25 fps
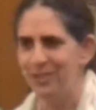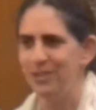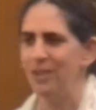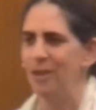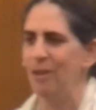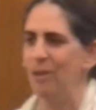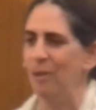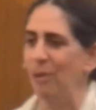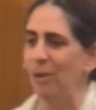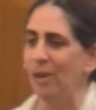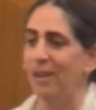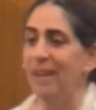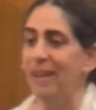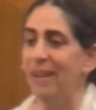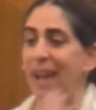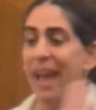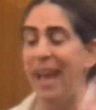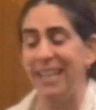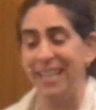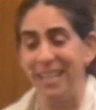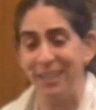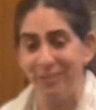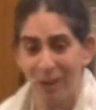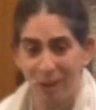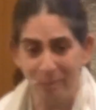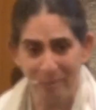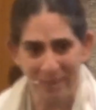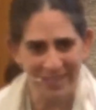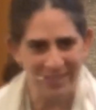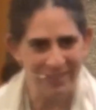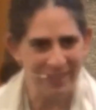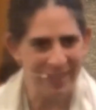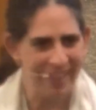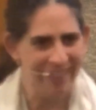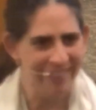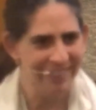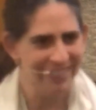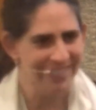so or any of our mental
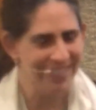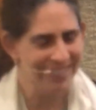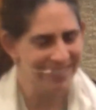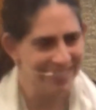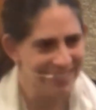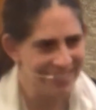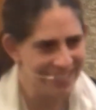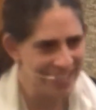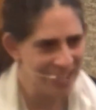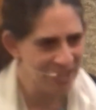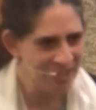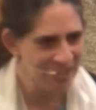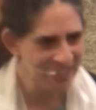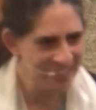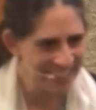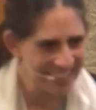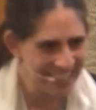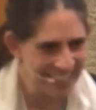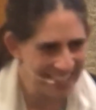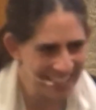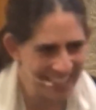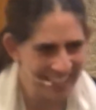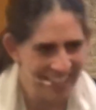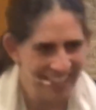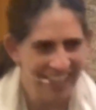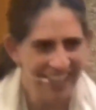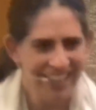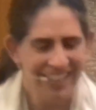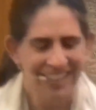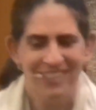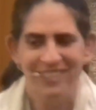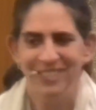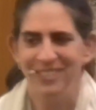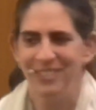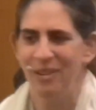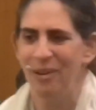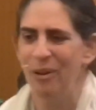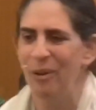health necessarily
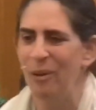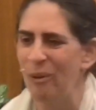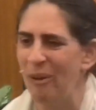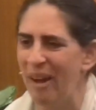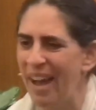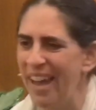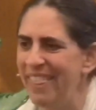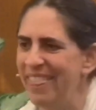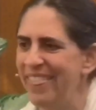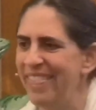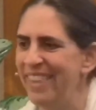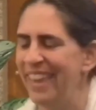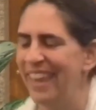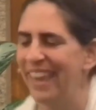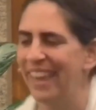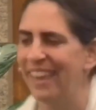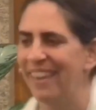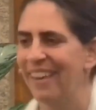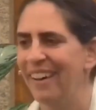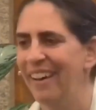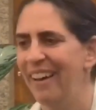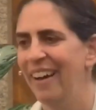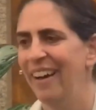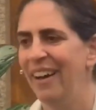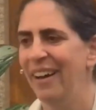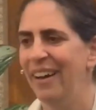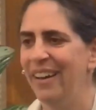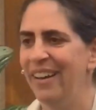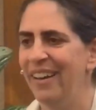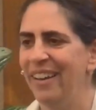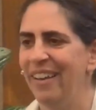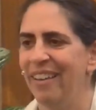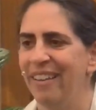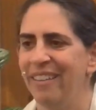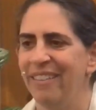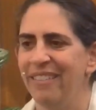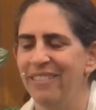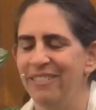so i think uh,
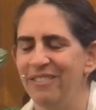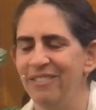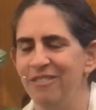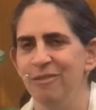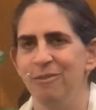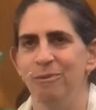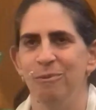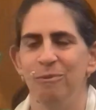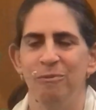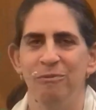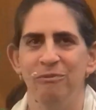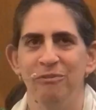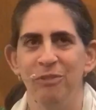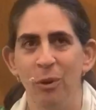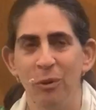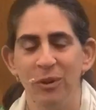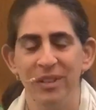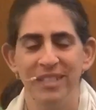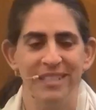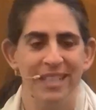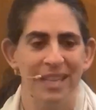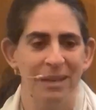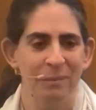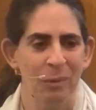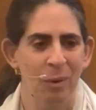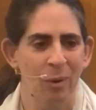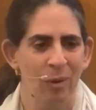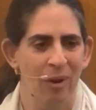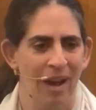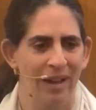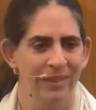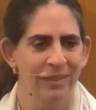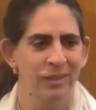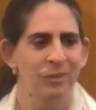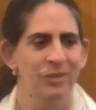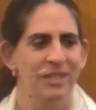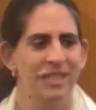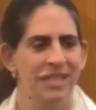focusing more
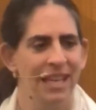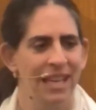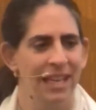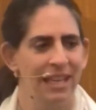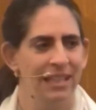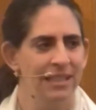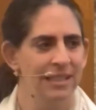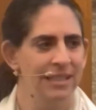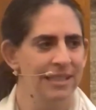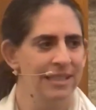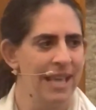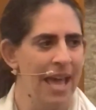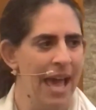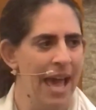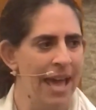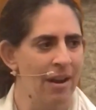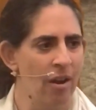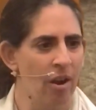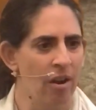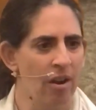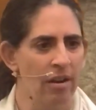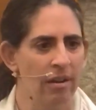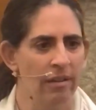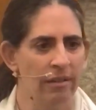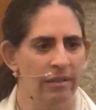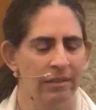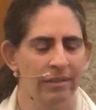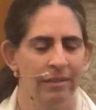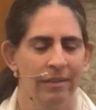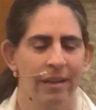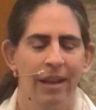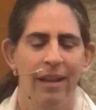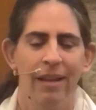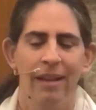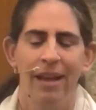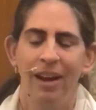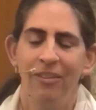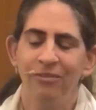on those things that are
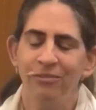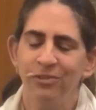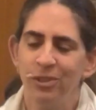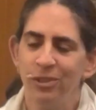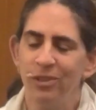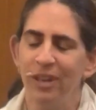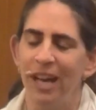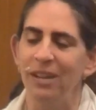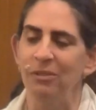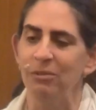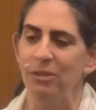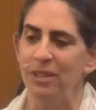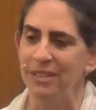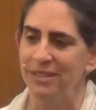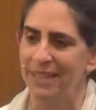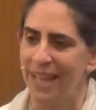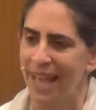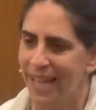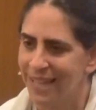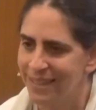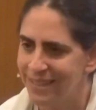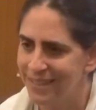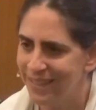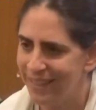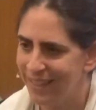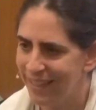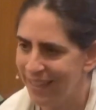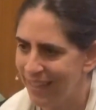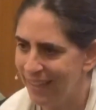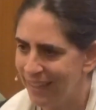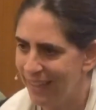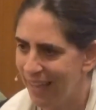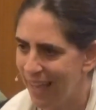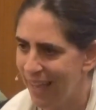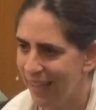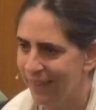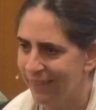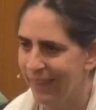helpful and
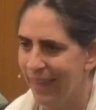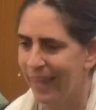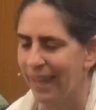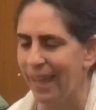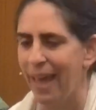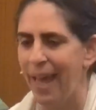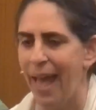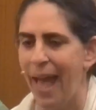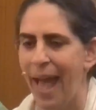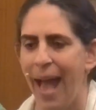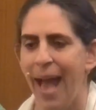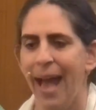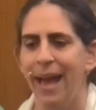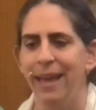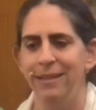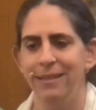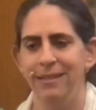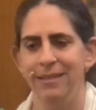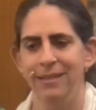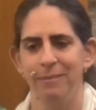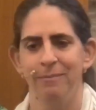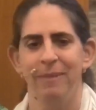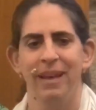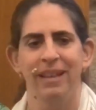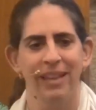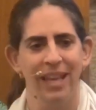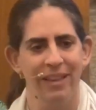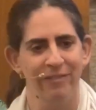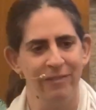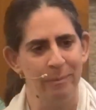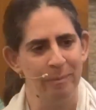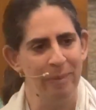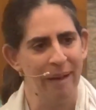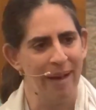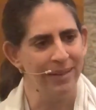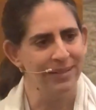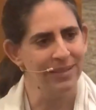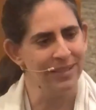relaxing and like add to my life
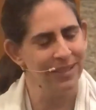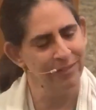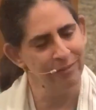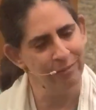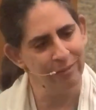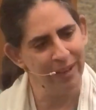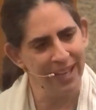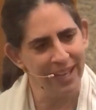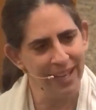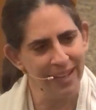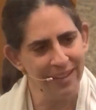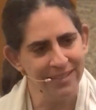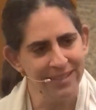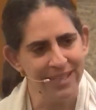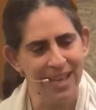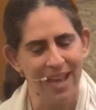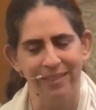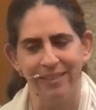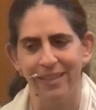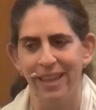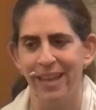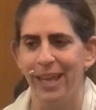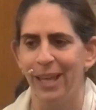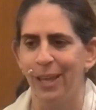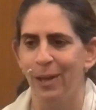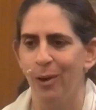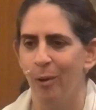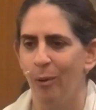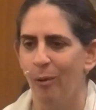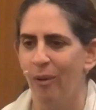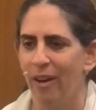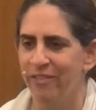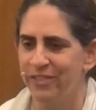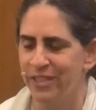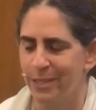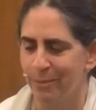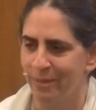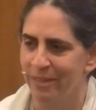in positive ways and letting
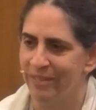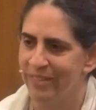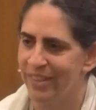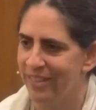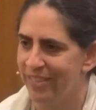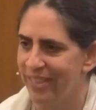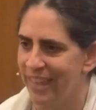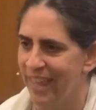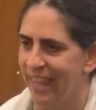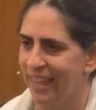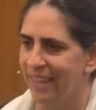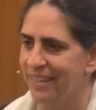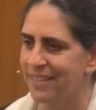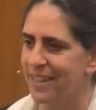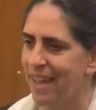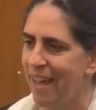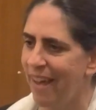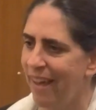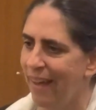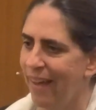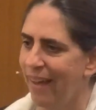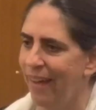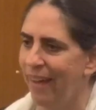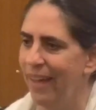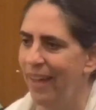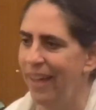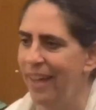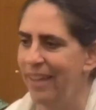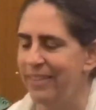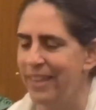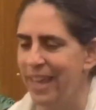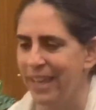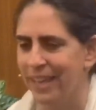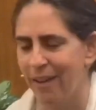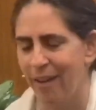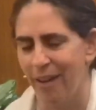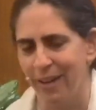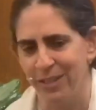go of some of the things uh,
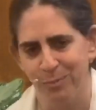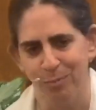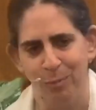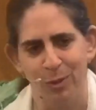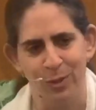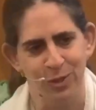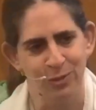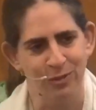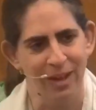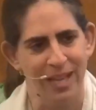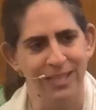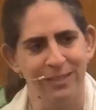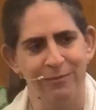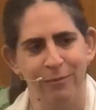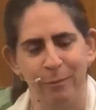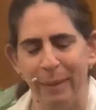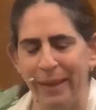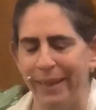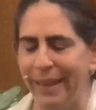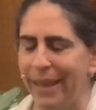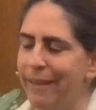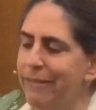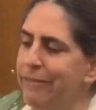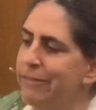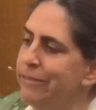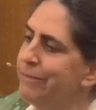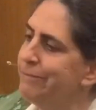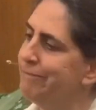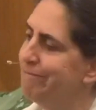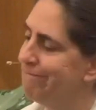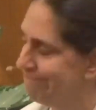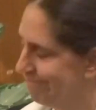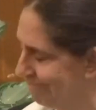that cause more stress for my life